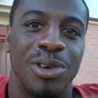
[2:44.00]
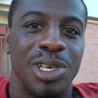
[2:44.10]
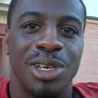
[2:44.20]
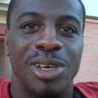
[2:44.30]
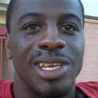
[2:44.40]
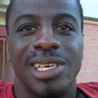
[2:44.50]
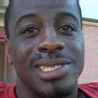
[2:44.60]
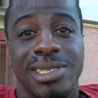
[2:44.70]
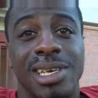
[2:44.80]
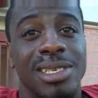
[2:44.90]
For a year, and
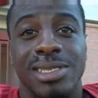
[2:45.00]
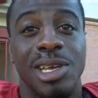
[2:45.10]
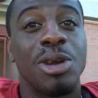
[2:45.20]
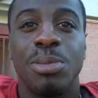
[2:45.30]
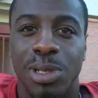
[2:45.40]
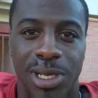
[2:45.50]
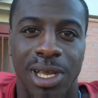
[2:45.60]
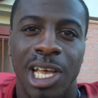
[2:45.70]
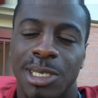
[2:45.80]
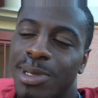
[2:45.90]
it sucks terribly,
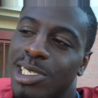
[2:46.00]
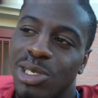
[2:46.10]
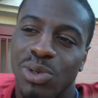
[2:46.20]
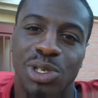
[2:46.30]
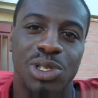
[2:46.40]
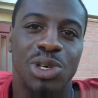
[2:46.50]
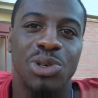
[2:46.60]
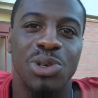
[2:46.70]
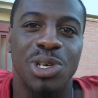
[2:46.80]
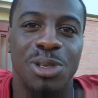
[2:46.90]
especially when you
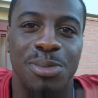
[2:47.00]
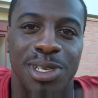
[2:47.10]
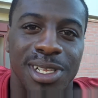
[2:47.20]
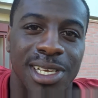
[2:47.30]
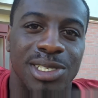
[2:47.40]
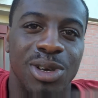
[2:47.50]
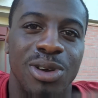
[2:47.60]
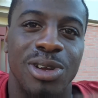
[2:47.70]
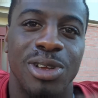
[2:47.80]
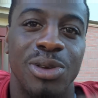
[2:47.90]
know you could have been that
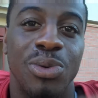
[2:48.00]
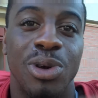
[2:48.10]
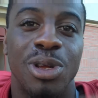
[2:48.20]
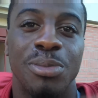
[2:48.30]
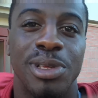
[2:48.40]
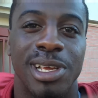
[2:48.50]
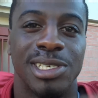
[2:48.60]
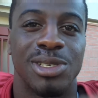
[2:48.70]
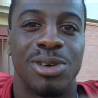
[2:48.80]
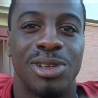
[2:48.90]
starter and you were going to be
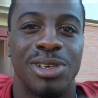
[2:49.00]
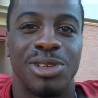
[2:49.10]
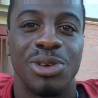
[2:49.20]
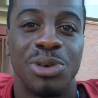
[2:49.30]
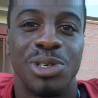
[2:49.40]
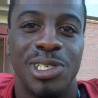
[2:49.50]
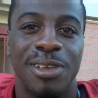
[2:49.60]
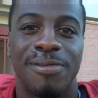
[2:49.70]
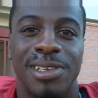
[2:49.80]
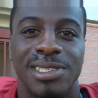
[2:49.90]
that starter, and you know your
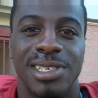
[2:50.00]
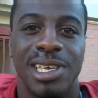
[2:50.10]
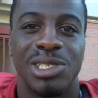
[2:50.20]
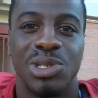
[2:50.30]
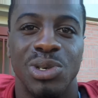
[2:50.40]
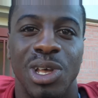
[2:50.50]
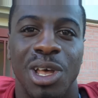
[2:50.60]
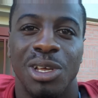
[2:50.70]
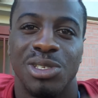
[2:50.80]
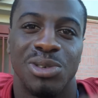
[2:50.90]
defense needs you.
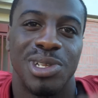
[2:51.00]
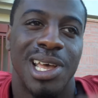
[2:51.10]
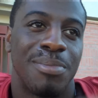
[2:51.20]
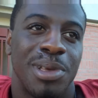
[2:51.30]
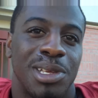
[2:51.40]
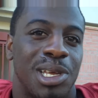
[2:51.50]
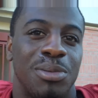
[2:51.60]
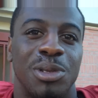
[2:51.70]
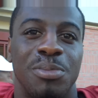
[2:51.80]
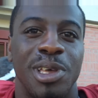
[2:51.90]
Mm-hmm. So not being
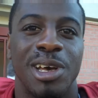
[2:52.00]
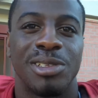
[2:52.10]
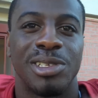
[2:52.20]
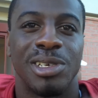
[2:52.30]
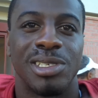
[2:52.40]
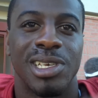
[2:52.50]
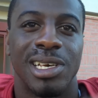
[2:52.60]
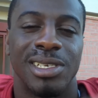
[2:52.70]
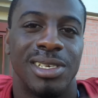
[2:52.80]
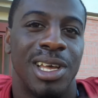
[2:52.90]
able to be out there is
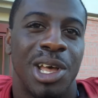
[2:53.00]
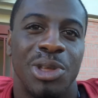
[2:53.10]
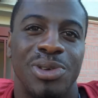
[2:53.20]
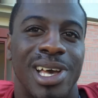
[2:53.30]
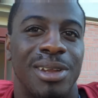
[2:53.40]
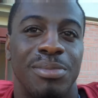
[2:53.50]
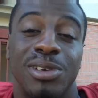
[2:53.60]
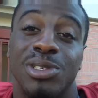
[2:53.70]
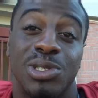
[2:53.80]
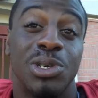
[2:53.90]
kind of, you got to
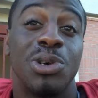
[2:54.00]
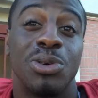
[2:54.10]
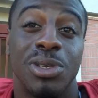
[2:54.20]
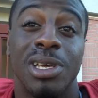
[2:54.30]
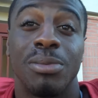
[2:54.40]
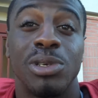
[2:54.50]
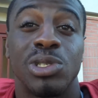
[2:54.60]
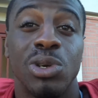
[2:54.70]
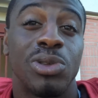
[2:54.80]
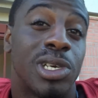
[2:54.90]
be strong. You got to be
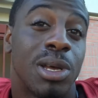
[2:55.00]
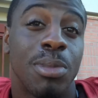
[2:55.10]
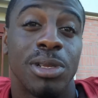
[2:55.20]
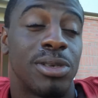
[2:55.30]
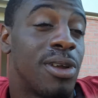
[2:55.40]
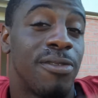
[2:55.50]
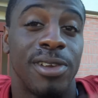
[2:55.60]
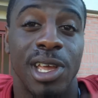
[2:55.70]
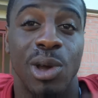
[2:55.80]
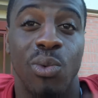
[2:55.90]
strong to come out there every
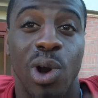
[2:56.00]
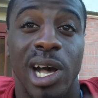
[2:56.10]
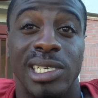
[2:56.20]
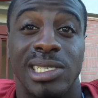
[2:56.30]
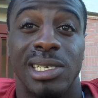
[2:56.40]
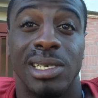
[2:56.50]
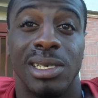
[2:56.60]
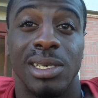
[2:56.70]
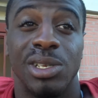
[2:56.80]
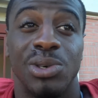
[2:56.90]
day and watch,
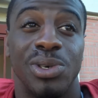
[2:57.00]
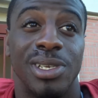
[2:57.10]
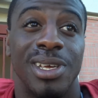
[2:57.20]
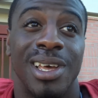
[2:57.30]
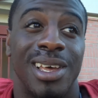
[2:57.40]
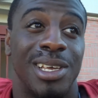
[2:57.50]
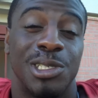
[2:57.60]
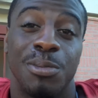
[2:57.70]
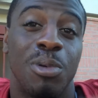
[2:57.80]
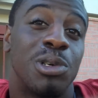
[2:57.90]
and you know, and
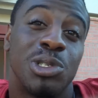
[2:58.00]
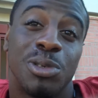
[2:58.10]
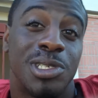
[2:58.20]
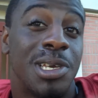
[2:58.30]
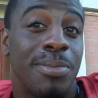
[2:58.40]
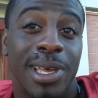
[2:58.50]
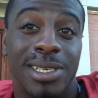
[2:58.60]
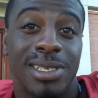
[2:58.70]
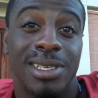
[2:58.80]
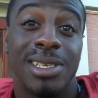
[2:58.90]
support your
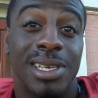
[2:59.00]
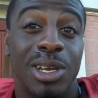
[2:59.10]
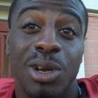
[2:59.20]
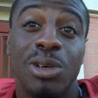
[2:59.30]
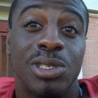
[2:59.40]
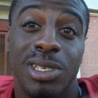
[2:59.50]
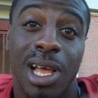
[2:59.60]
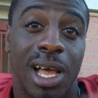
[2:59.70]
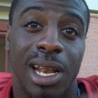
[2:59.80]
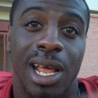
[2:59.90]
teammates. And it hurts a
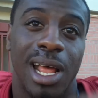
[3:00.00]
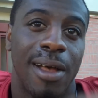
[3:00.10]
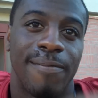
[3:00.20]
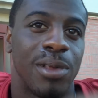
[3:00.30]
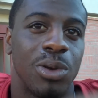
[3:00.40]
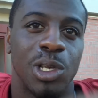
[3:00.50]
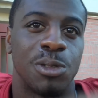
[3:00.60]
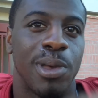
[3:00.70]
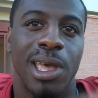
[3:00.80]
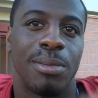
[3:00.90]
lot, and I feel
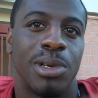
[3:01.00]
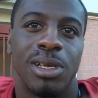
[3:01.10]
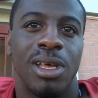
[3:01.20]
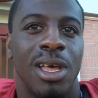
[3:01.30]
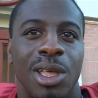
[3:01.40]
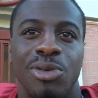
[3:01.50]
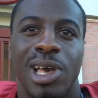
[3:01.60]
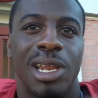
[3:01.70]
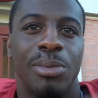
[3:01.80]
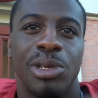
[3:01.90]
his pain. But you
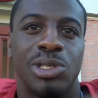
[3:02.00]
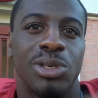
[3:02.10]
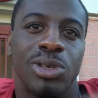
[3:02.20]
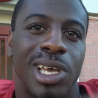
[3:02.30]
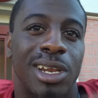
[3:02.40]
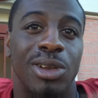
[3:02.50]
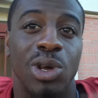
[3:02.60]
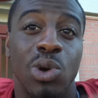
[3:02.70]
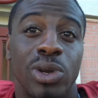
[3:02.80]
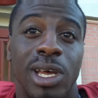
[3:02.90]
got to be strong. You got to
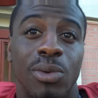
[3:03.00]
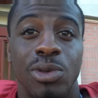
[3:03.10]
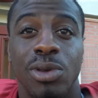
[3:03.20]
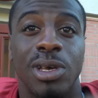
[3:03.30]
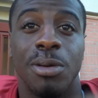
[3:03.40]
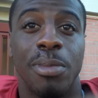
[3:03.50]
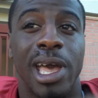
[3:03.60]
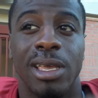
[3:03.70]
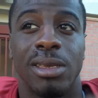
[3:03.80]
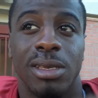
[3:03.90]
know that when you come
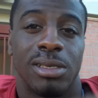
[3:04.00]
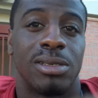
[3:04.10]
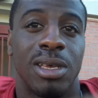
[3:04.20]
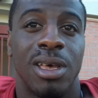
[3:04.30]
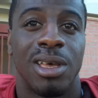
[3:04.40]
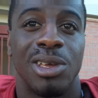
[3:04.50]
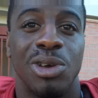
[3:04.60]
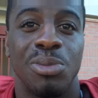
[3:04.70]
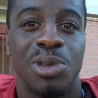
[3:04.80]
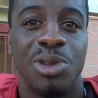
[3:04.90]
back, is, you know what